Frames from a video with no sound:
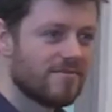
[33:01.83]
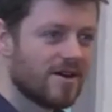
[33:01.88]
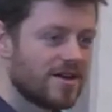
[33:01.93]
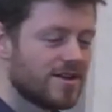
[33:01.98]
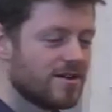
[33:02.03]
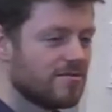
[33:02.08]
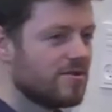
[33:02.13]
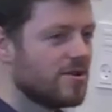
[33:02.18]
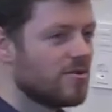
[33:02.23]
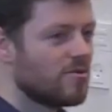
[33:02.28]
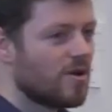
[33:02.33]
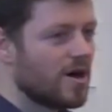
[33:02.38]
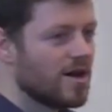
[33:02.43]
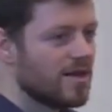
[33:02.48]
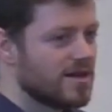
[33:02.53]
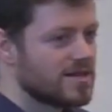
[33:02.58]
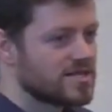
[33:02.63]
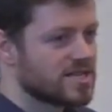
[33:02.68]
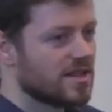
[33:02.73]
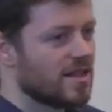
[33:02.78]
I don't know why
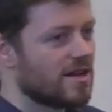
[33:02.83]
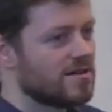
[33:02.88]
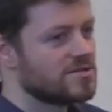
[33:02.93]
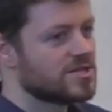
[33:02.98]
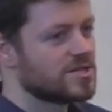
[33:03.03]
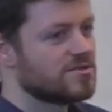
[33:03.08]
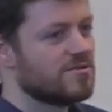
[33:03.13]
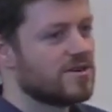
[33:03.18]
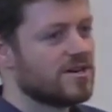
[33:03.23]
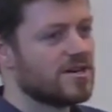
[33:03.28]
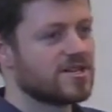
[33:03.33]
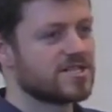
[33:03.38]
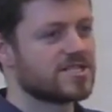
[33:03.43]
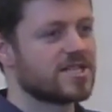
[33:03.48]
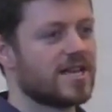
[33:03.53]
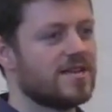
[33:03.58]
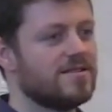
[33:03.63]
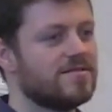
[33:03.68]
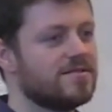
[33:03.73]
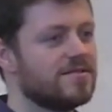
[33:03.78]
that's allowed to
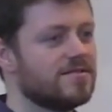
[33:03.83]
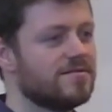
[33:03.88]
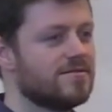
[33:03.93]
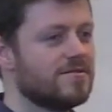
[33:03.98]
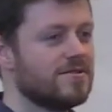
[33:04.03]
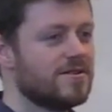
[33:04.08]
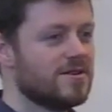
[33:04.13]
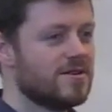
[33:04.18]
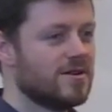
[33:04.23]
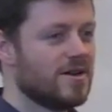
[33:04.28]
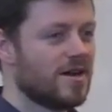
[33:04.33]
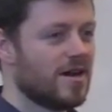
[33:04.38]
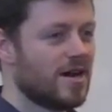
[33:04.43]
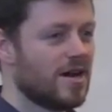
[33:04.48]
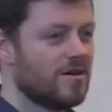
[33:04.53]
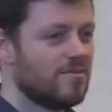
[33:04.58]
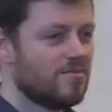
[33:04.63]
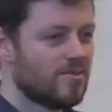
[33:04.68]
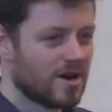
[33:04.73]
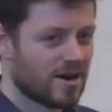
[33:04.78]
extend,
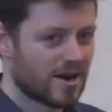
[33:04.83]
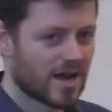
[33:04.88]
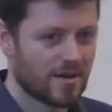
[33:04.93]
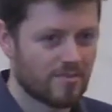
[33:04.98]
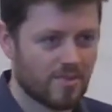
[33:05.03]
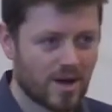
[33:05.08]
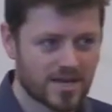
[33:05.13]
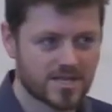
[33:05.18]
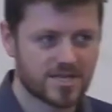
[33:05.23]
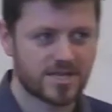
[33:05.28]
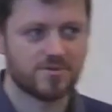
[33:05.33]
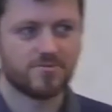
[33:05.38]
but I'll get back to